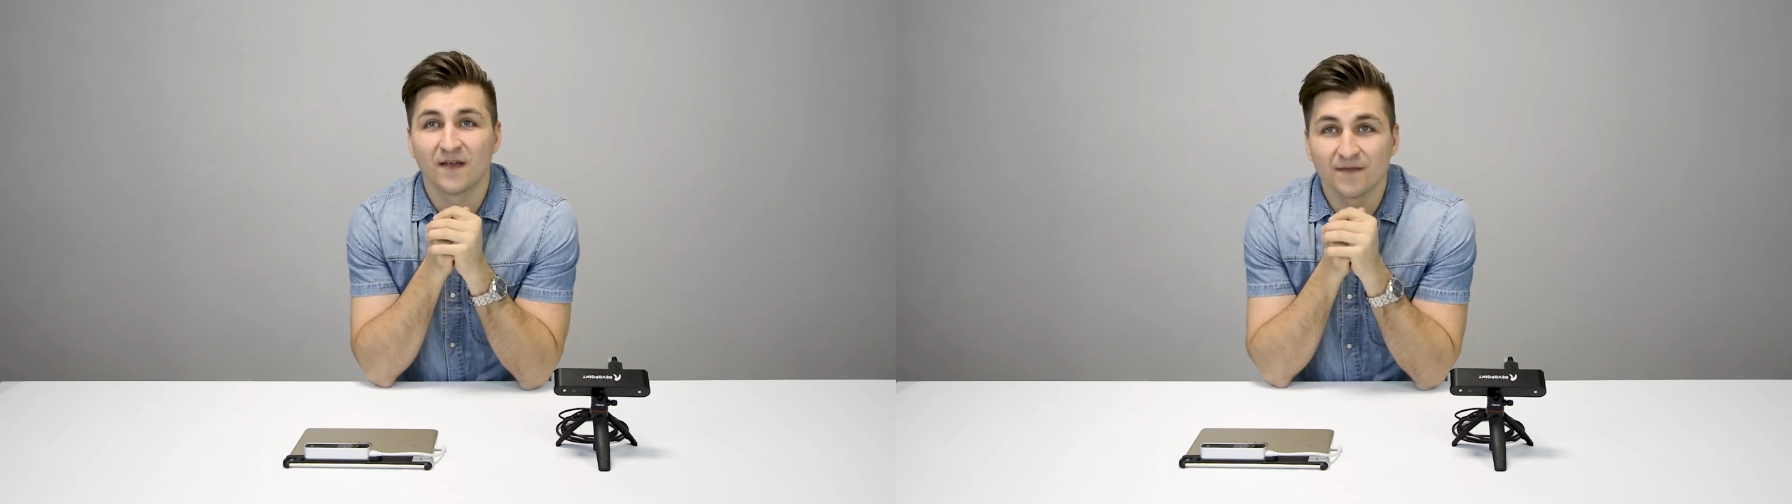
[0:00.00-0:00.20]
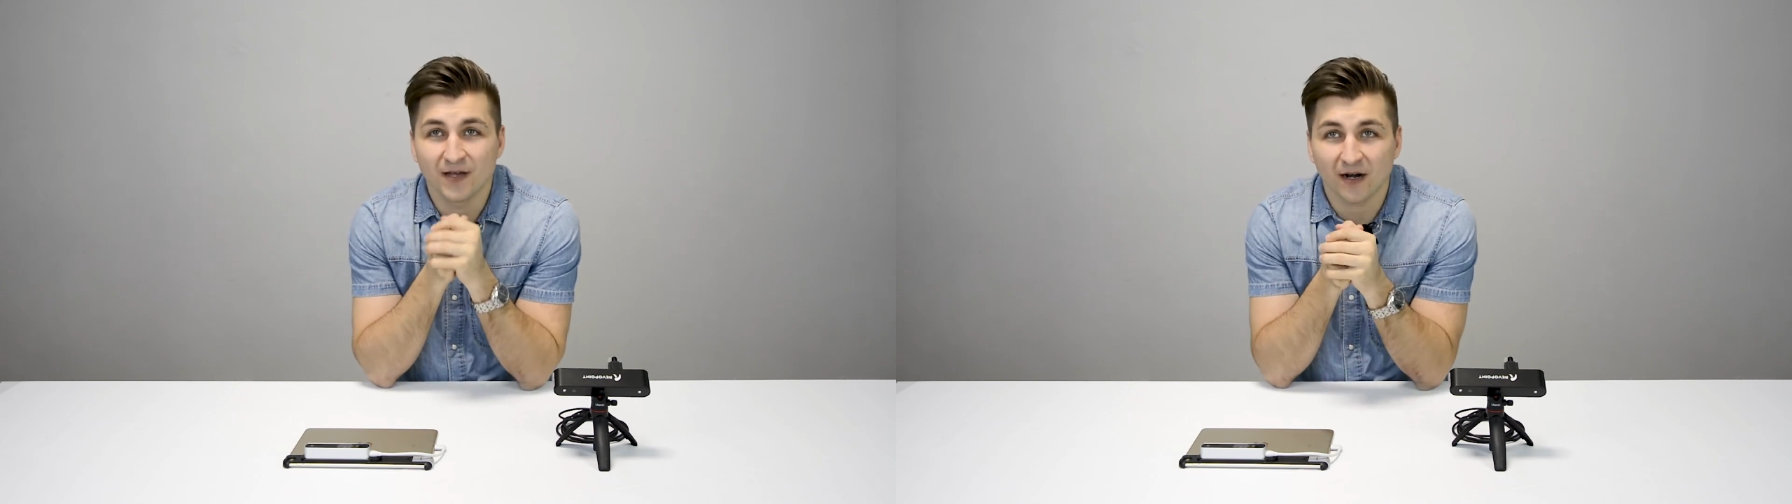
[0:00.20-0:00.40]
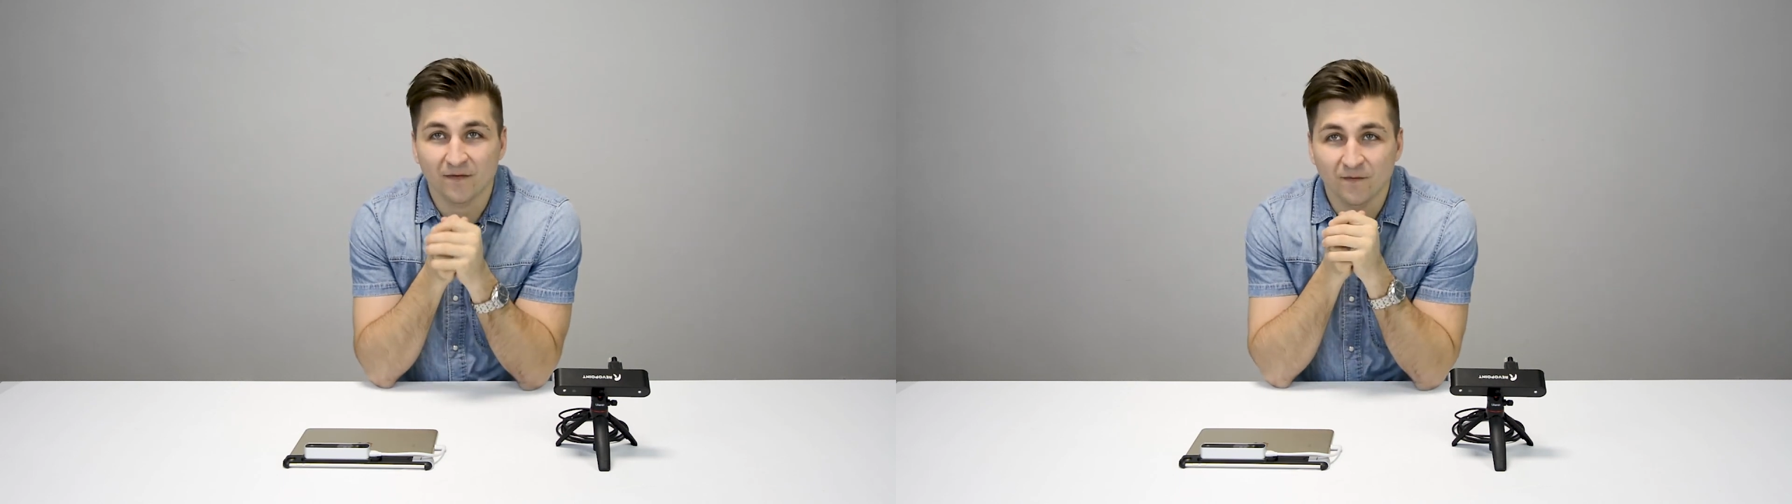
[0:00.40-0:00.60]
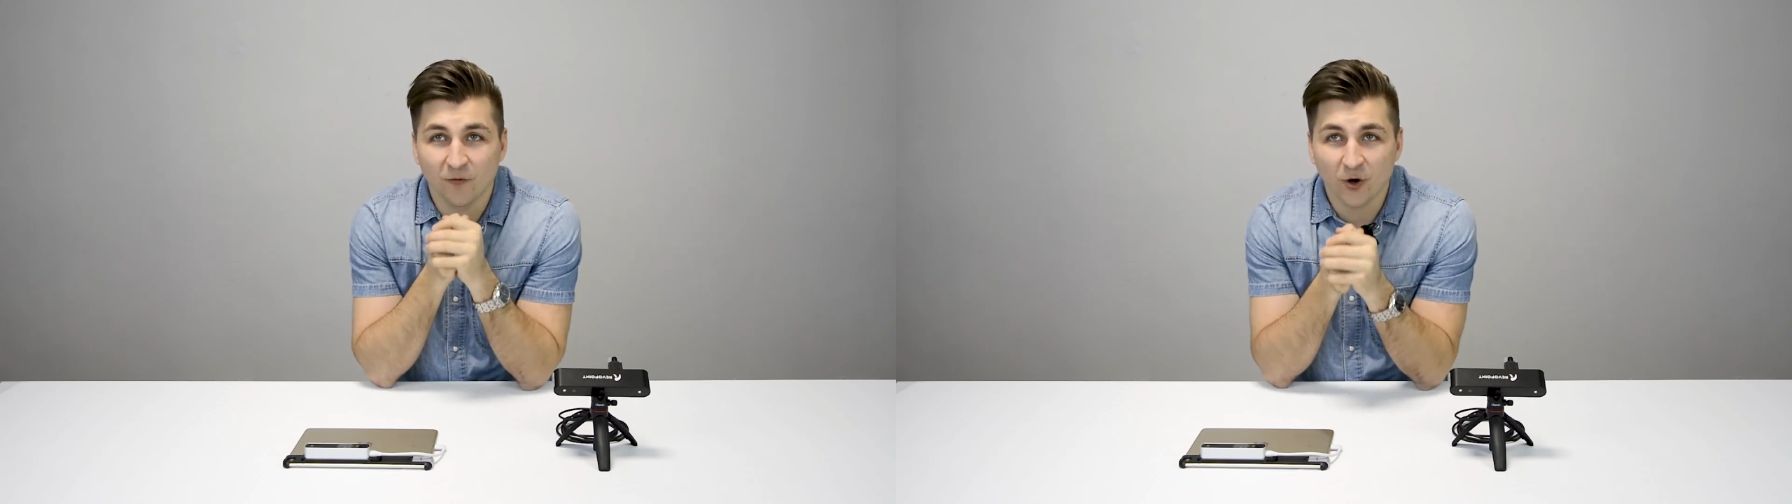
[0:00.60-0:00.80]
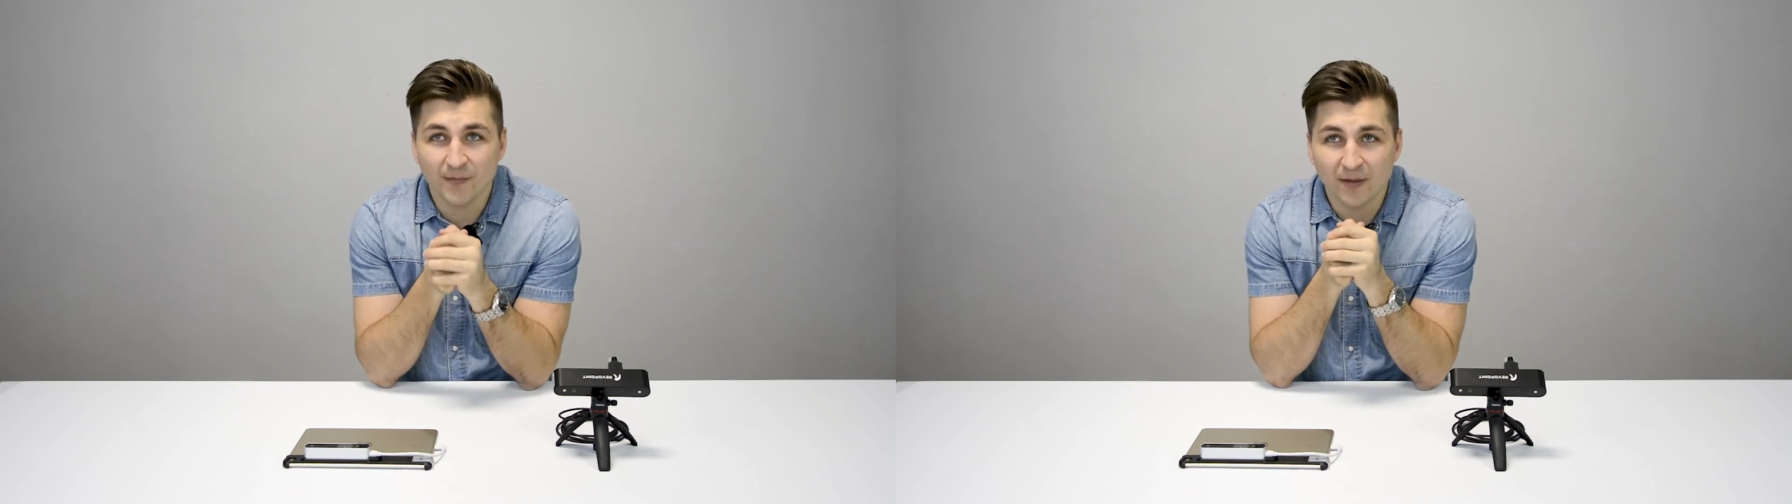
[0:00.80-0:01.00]
There are
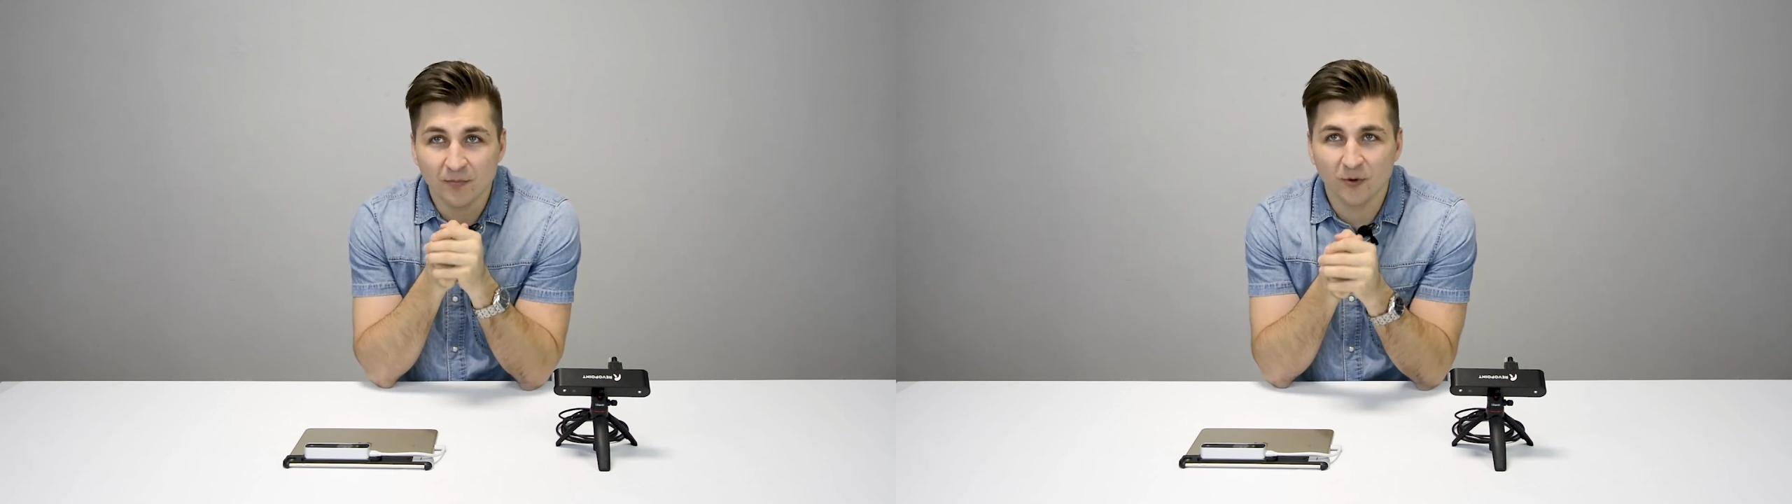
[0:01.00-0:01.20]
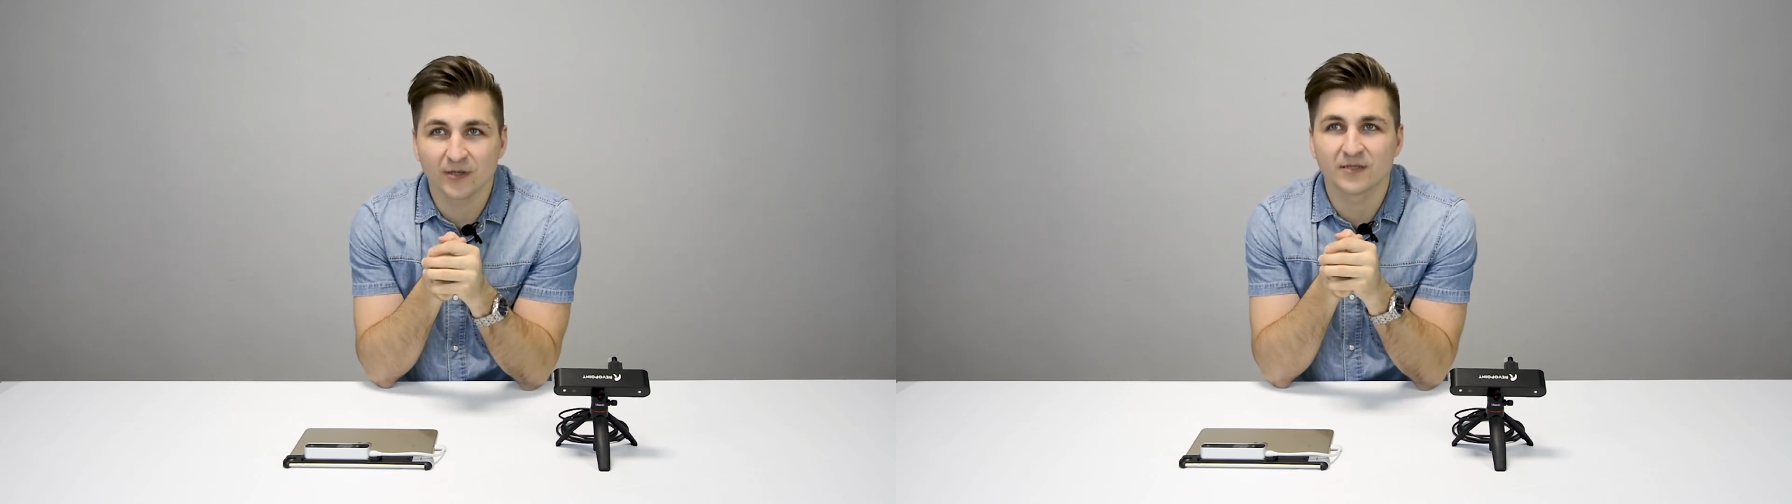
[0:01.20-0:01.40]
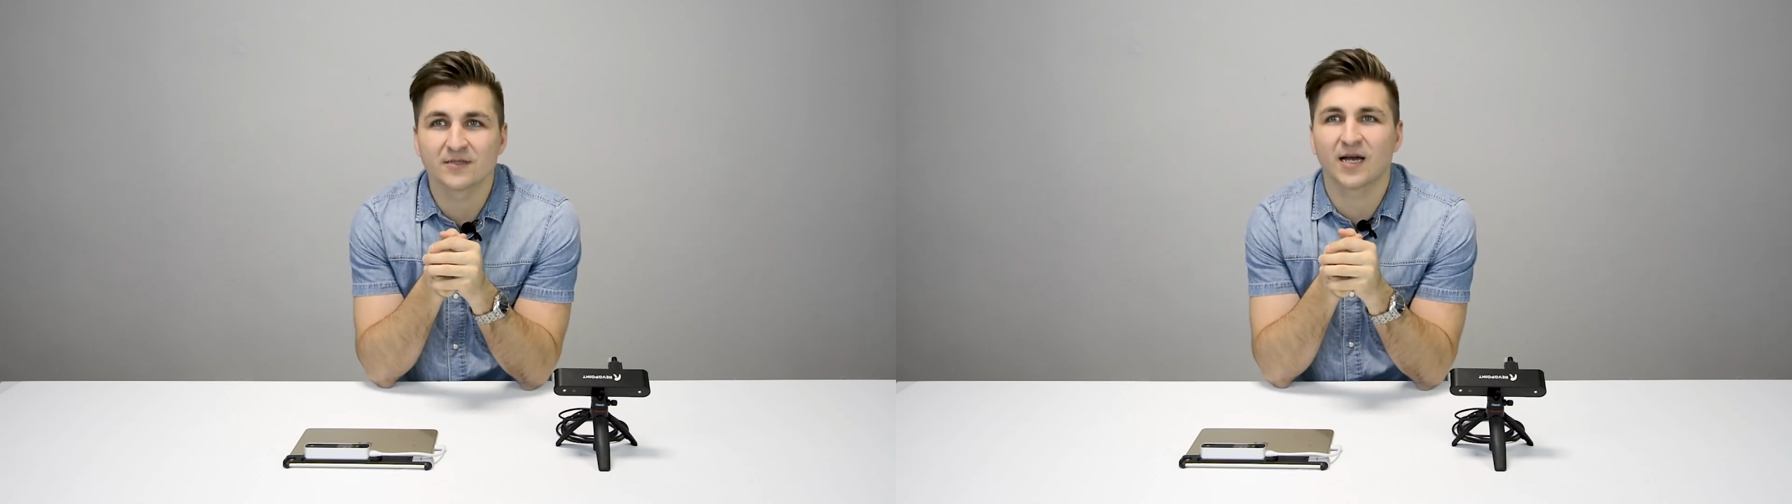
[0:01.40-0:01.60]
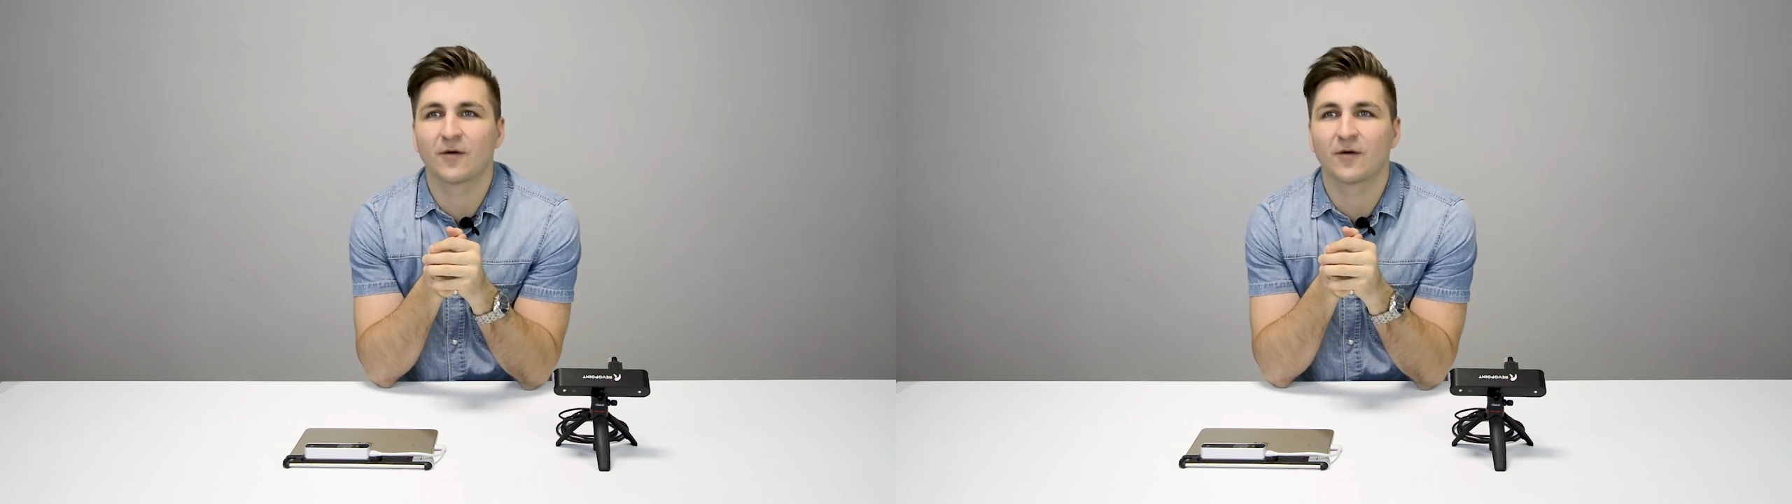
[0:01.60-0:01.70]
4 main points